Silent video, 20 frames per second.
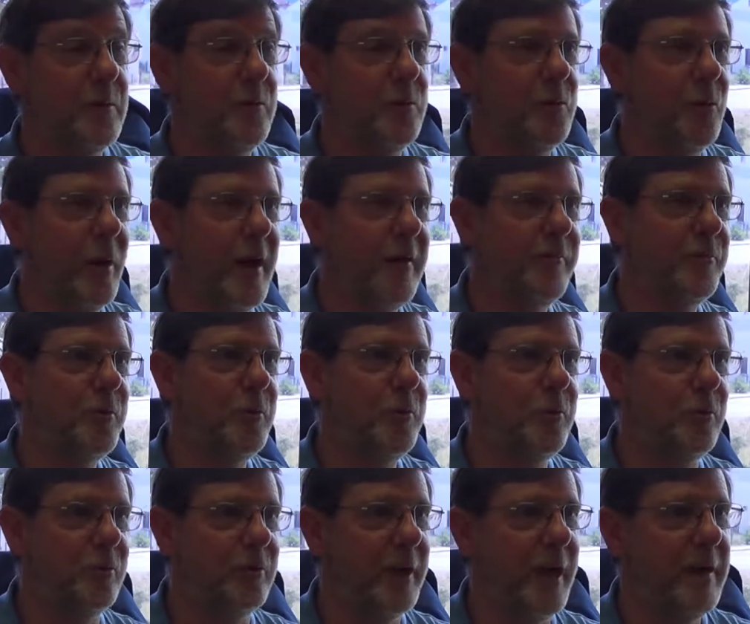you have
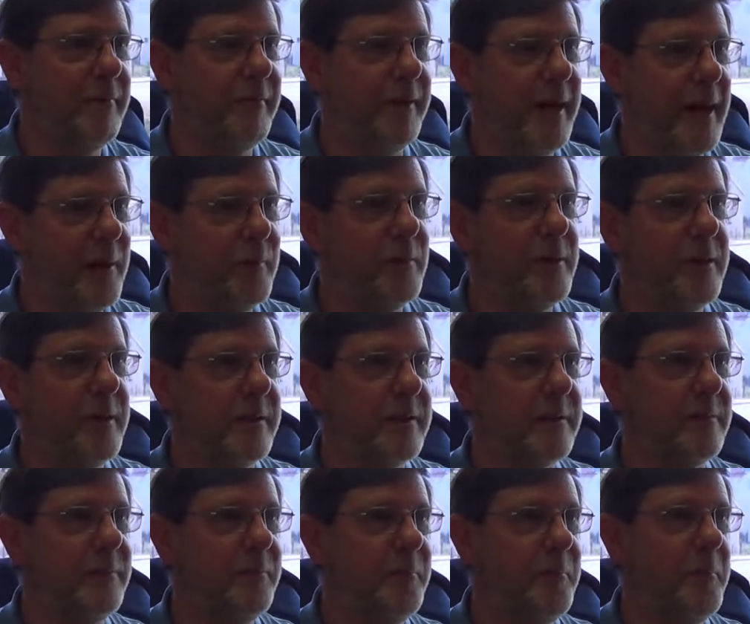to have an
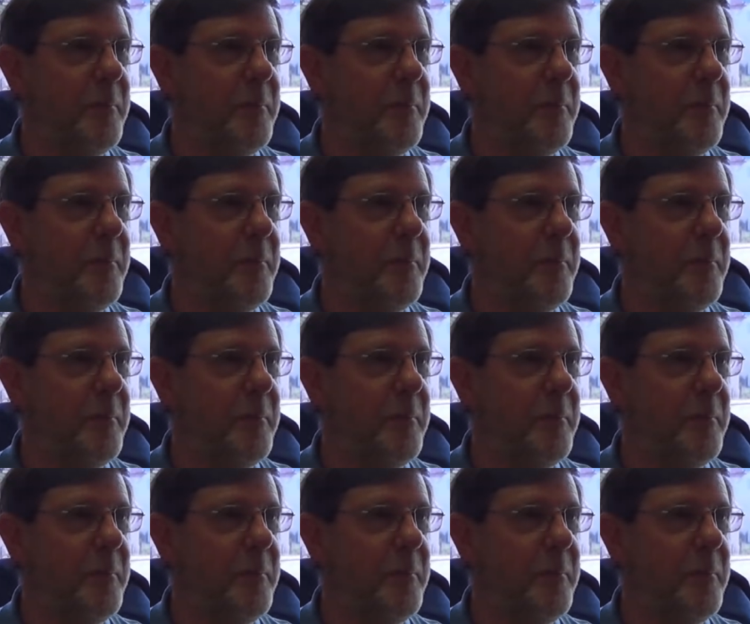outlet,